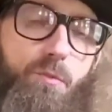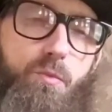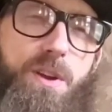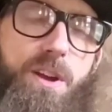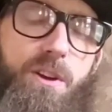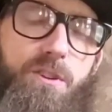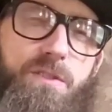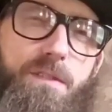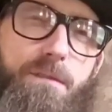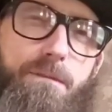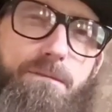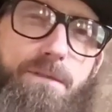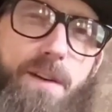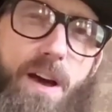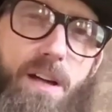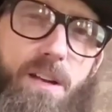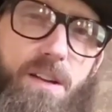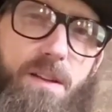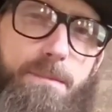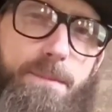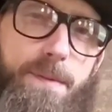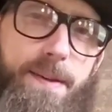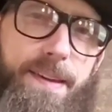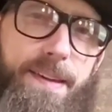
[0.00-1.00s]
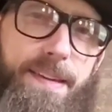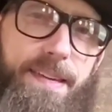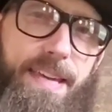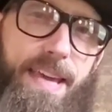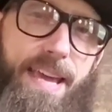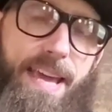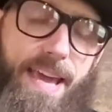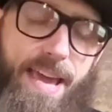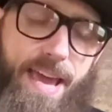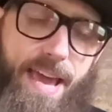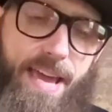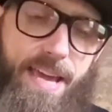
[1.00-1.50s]
We are developing
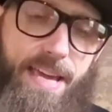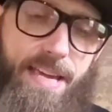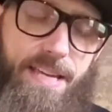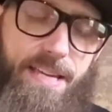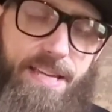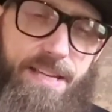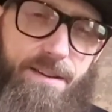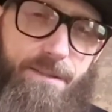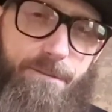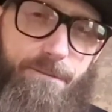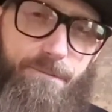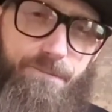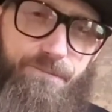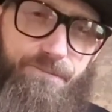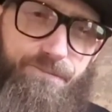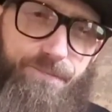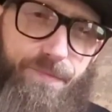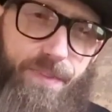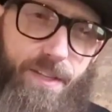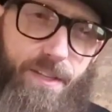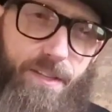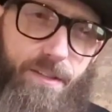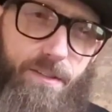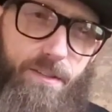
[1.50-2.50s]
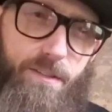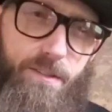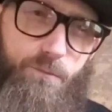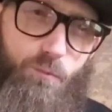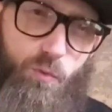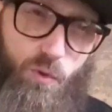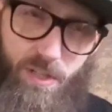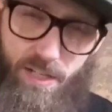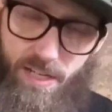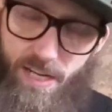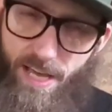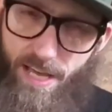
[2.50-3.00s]
a
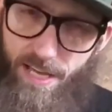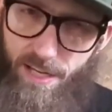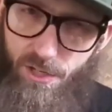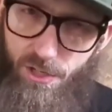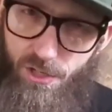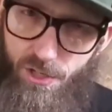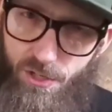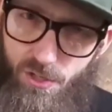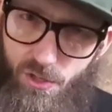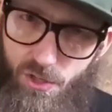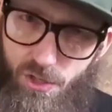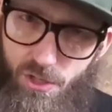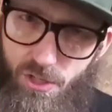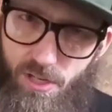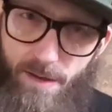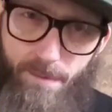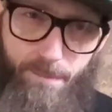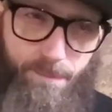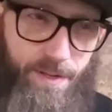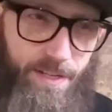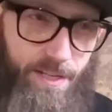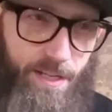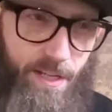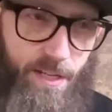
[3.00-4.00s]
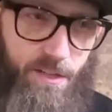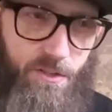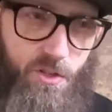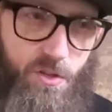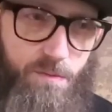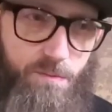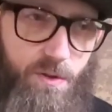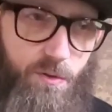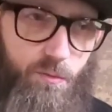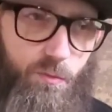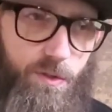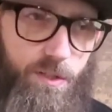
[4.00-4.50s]
relationship, an
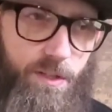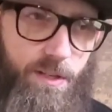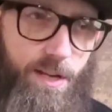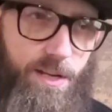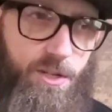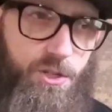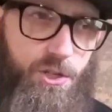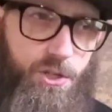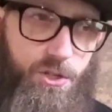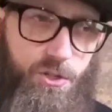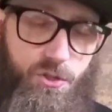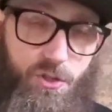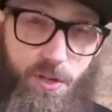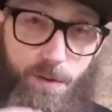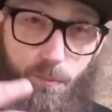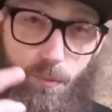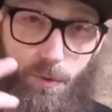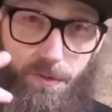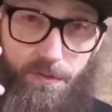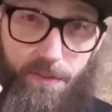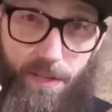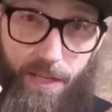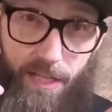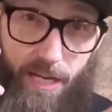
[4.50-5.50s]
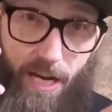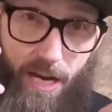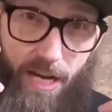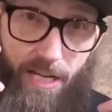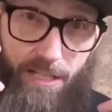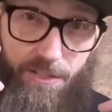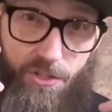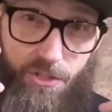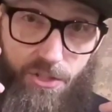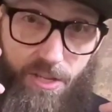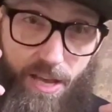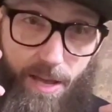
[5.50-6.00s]
intimate relationship with the
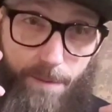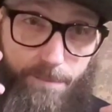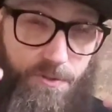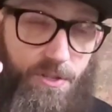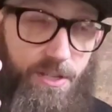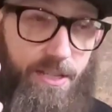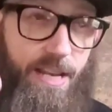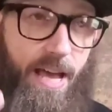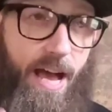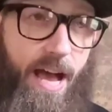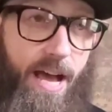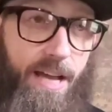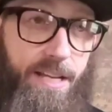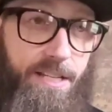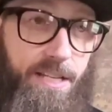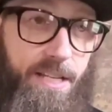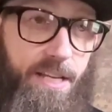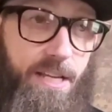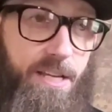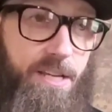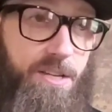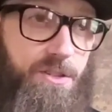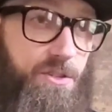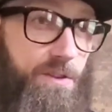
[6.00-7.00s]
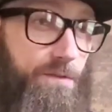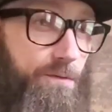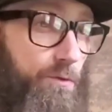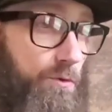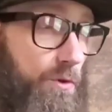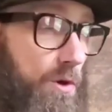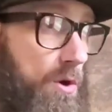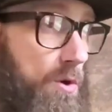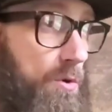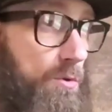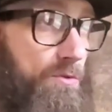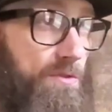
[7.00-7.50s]
concepts and ideas of
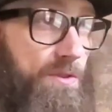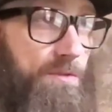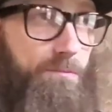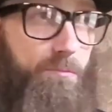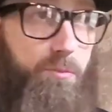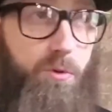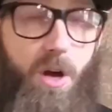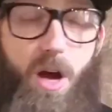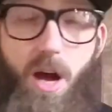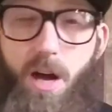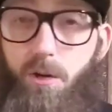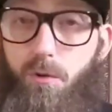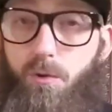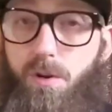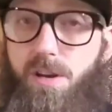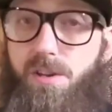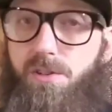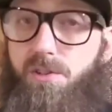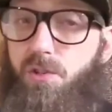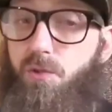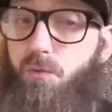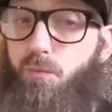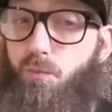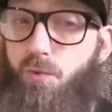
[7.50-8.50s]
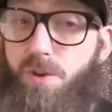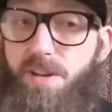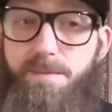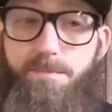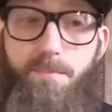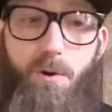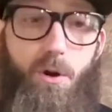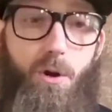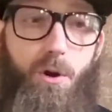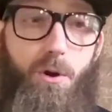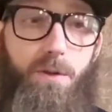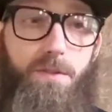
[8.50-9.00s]
growth and progress and
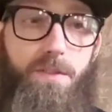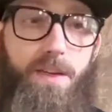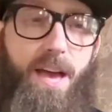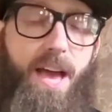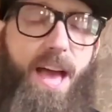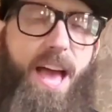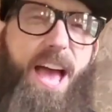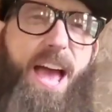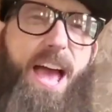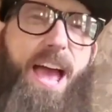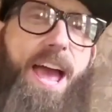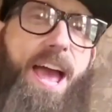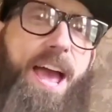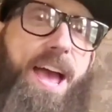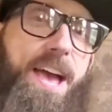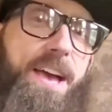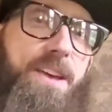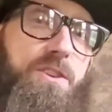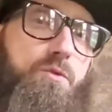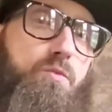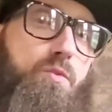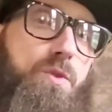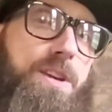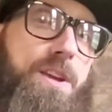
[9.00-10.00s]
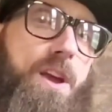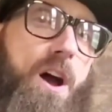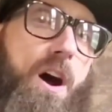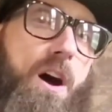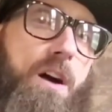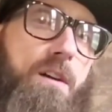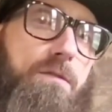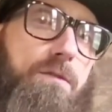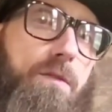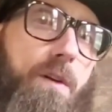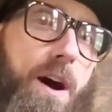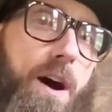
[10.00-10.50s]
rebirth as we are